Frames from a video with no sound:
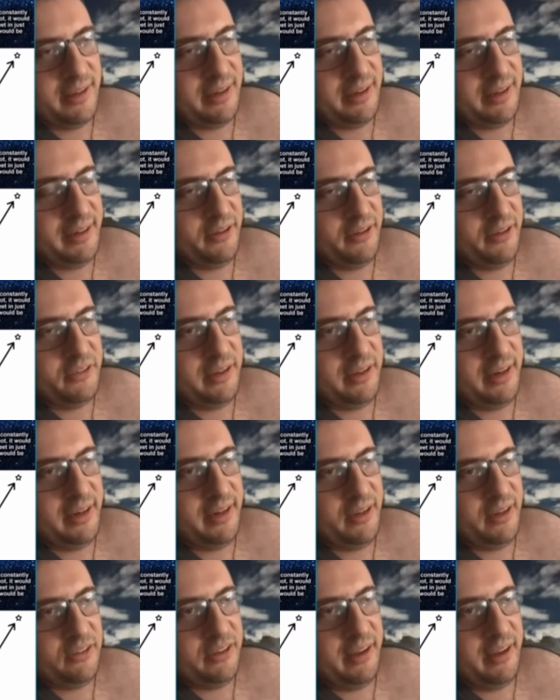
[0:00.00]
How do you how do
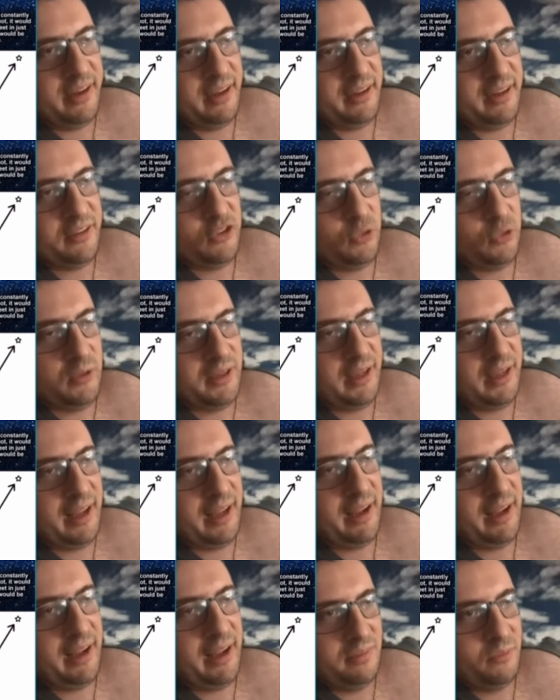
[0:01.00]
you take it into
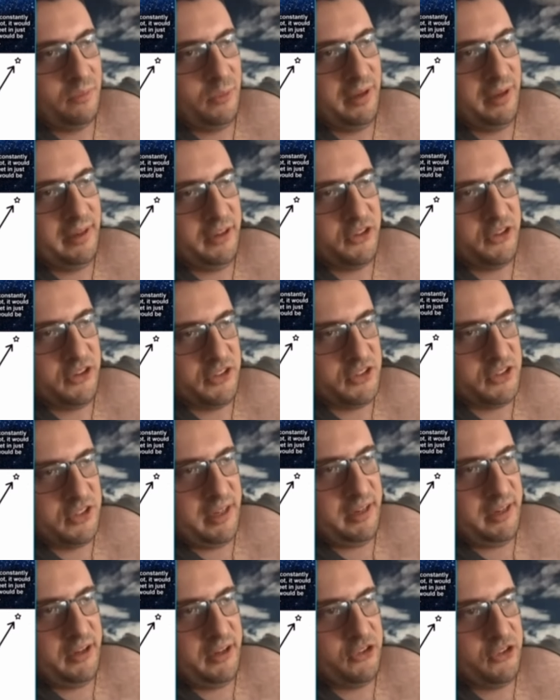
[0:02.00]
account when you just
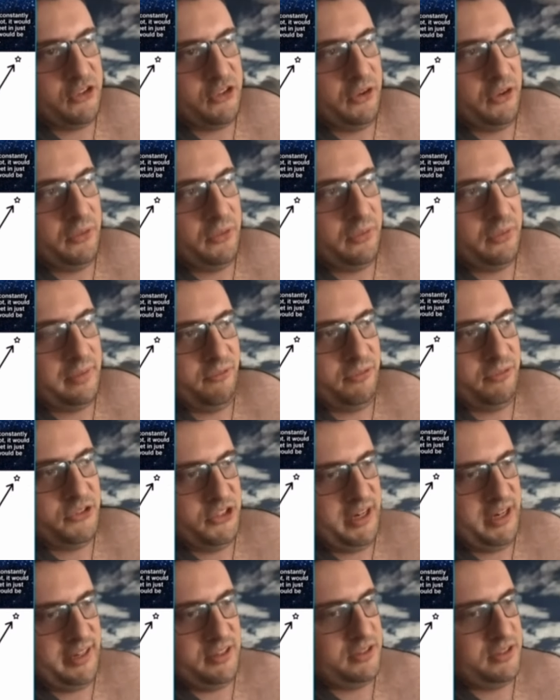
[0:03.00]
said you don't
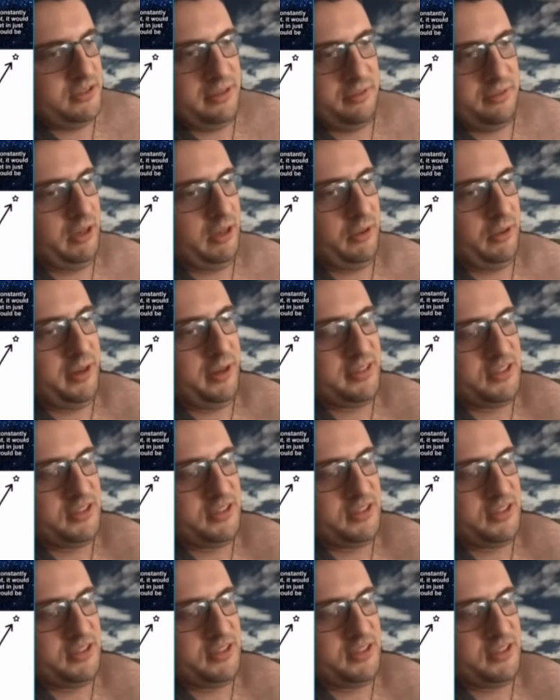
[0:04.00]
chase the runway